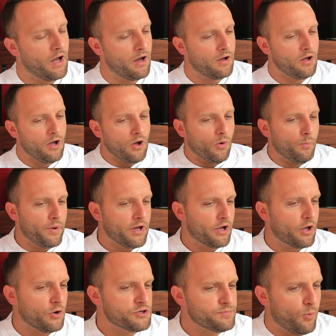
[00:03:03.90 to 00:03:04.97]
Yeah, me
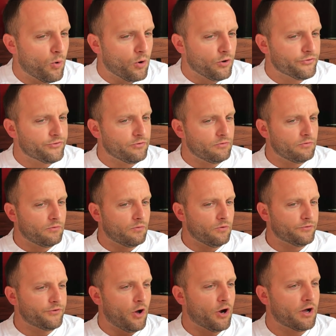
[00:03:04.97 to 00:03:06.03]
and Coach Morris
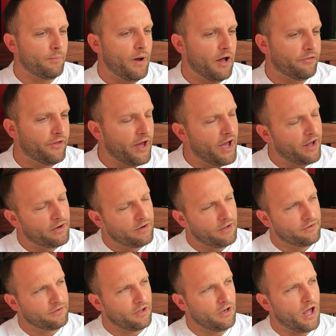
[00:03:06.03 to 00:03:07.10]
will talk about that
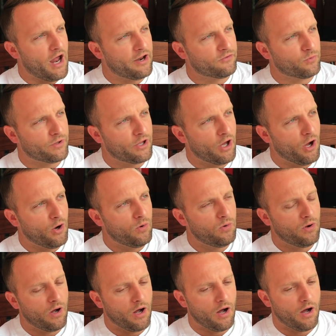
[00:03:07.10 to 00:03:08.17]
as a lot as we go.
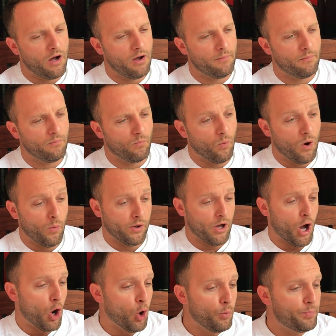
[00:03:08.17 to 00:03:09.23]
What
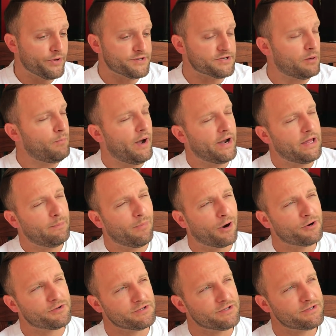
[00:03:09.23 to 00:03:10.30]
we hope is somebody
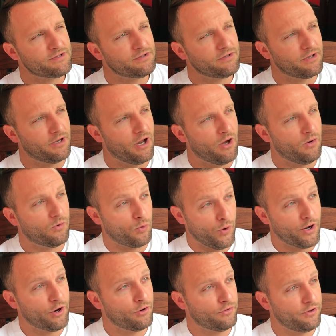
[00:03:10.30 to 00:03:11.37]
emerges, you know,
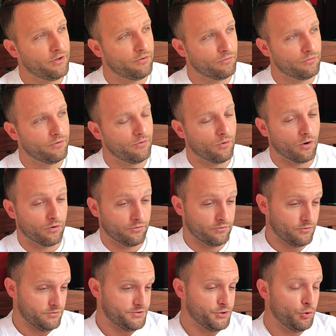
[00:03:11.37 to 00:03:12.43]
quicker than or
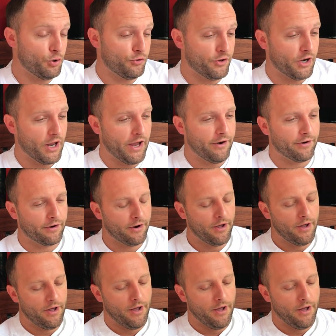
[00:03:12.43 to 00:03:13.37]
sooner than later.